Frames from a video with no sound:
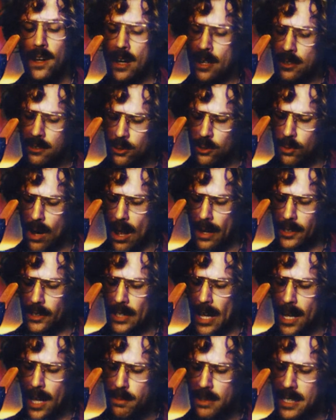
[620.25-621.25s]
So Rocco and
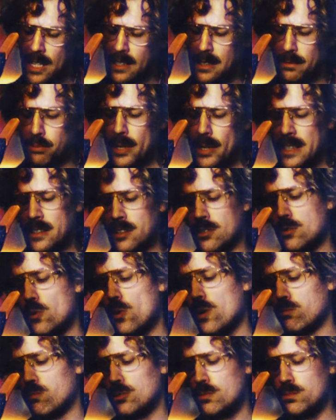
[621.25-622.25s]
I began to practice
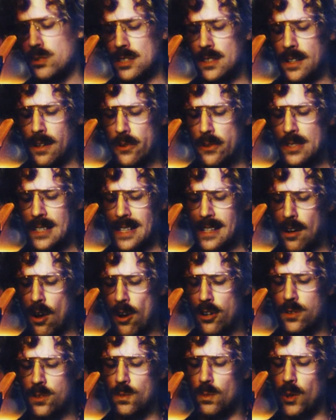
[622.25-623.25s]
courtroom scenarios in
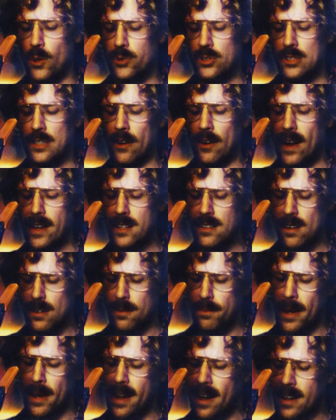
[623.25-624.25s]
our small cell. I
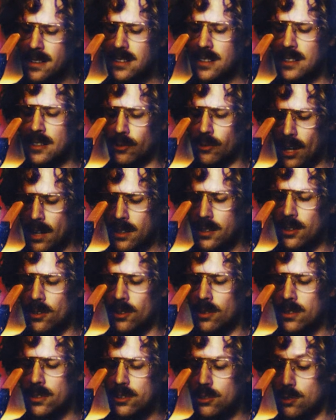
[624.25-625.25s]
started by asking
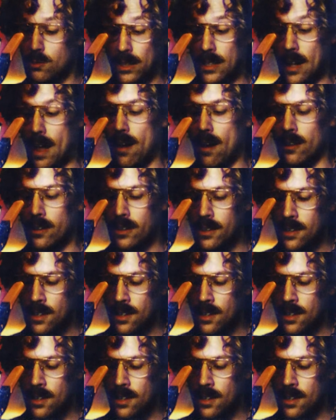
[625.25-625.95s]
Rocco, straight out,